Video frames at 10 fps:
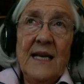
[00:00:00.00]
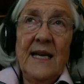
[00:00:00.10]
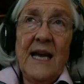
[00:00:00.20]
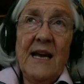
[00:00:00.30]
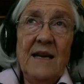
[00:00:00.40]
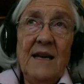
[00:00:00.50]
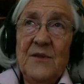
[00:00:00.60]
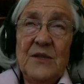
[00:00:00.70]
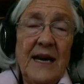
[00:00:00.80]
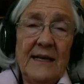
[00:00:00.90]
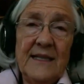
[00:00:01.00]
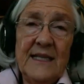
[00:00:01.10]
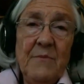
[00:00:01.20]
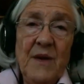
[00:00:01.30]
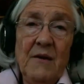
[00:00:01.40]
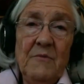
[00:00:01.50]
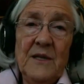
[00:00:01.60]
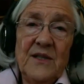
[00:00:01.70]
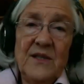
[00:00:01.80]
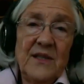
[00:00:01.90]
And then I came to academia,
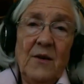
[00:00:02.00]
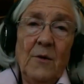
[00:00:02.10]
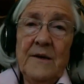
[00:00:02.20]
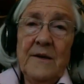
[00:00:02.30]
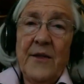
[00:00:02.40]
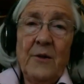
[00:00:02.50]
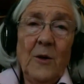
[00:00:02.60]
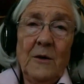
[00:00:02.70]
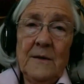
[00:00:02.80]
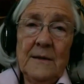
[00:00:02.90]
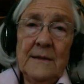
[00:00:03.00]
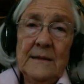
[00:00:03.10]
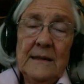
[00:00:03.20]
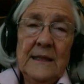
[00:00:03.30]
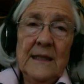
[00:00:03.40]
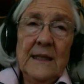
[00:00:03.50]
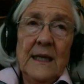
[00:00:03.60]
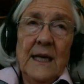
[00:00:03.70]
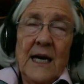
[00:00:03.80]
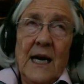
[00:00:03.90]
which is a whole other world.
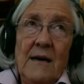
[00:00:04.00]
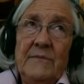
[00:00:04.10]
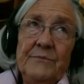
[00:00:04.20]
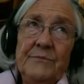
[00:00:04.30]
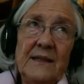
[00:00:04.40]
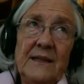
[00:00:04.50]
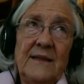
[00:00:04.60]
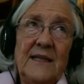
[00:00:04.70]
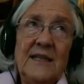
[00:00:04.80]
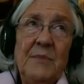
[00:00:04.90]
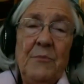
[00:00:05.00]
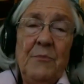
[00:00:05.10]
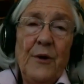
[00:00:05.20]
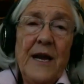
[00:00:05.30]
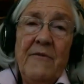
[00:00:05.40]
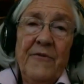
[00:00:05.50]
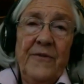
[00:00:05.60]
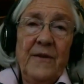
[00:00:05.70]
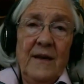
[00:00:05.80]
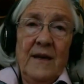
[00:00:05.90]
Mm-hmm. But to be
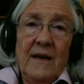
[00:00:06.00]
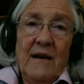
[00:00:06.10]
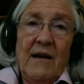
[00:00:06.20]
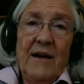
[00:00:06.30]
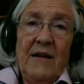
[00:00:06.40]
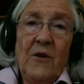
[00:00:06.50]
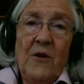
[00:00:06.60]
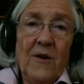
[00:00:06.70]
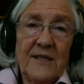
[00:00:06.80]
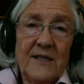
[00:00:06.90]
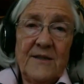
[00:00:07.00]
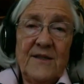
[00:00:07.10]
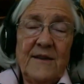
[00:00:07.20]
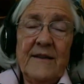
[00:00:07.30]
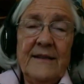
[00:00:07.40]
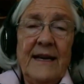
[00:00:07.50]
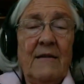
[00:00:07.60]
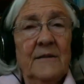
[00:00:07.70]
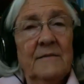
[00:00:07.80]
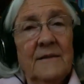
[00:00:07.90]
brief, I, of course, started
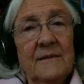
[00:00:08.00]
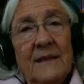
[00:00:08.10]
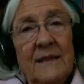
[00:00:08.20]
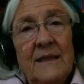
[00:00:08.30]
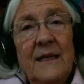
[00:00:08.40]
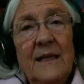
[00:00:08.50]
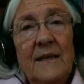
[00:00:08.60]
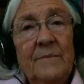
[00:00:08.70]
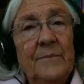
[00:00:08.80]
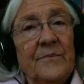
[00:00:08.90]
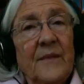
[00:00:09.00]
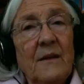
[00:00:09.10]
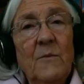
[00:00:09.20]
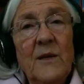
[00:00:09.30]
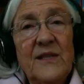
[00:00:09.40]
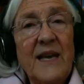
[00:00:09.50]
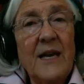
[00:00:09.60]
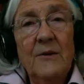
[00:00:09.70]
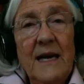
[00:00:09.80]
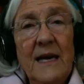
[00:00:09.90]
out with
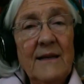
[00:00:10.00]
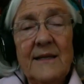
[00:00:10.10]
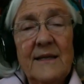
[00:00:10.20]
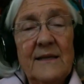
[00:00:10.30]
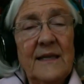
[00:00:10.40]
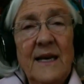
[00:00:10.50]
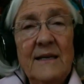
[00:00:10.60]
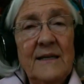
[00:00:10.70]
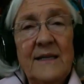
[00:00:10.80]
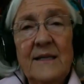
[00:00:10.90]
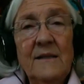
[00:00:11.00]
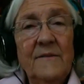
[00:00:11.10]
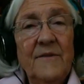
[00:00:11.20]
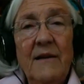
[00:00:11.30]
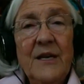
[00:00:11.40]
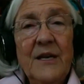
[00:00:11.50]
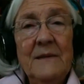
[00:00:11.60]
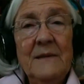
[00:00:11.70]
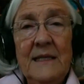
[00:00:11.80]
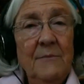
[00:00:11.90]
psychoanalysis, and I still
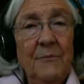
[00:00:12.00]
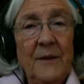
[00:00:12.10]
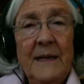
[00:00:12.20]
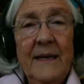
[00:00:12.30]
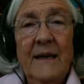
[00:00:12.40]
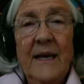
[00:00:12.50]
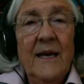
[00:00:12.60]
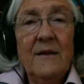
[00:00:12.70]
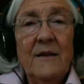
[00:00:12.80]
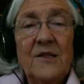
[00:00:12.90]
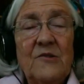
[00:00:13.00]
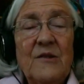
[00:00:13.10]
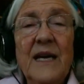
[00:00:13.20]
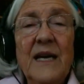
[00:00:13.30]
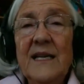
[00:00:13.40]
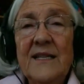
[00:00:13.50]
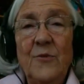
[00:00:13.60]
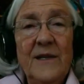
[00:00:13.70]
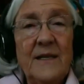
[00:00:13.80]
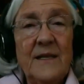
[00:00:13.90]
value it deeply. There's
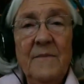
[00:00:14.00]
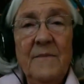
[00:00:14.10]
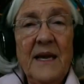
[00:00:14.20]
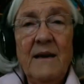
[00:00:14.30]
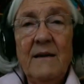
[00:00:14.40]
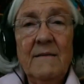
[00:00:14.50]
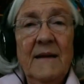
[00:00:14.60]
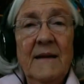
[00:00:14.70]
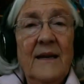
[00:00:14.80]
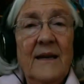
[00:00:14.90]
tremendous wisdom there.